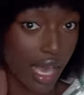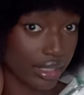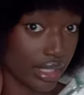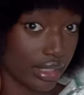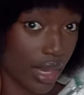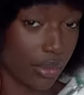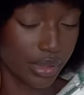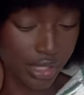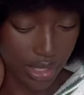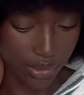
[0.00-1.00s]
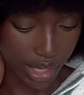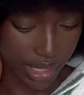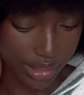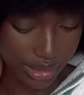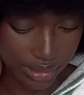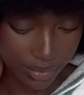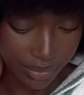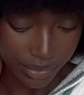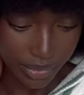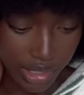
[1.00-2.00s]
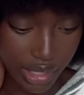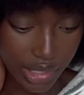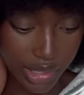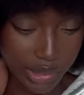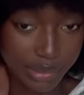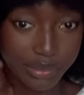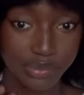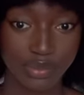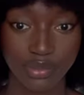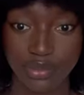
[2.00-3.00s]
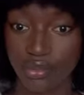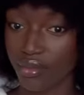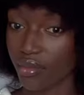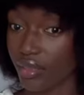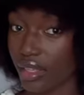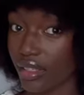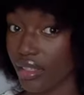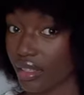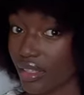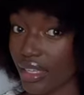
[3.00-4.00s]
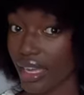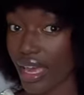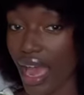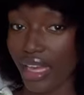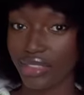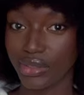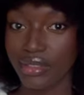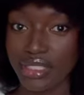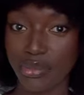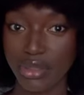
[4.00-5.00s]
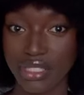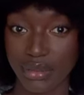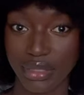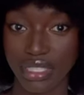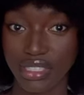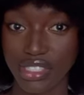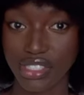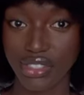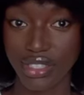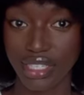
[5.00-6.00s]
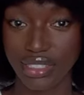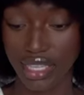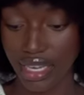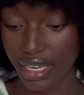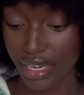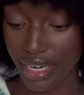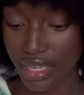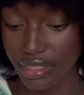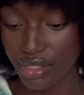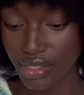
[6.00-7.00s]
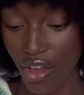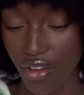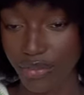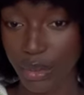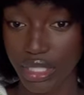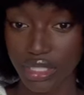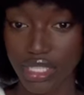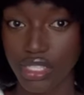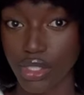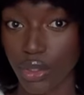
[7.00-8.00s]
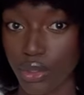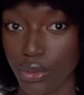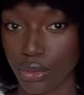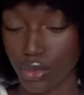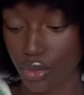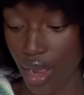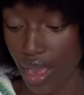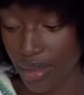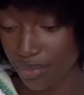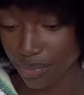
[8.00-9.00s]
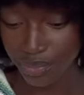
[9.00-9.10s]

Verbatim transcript: I think that would be so nice. Um, yeah, I do need to put some conditioner in the hair. It's soft, but it does look a little dry.